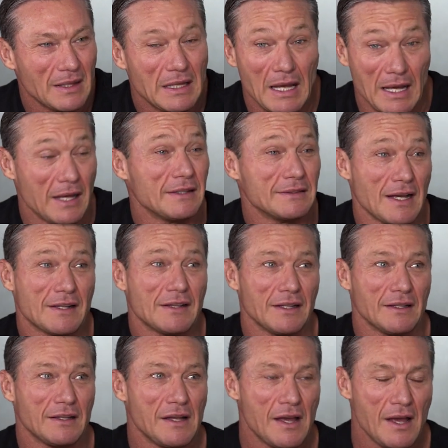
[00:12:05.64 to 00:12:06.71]
Yeah,
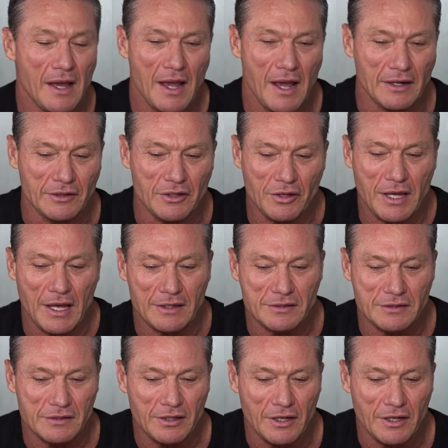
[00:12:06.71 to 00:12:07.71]
exactly. And you kids,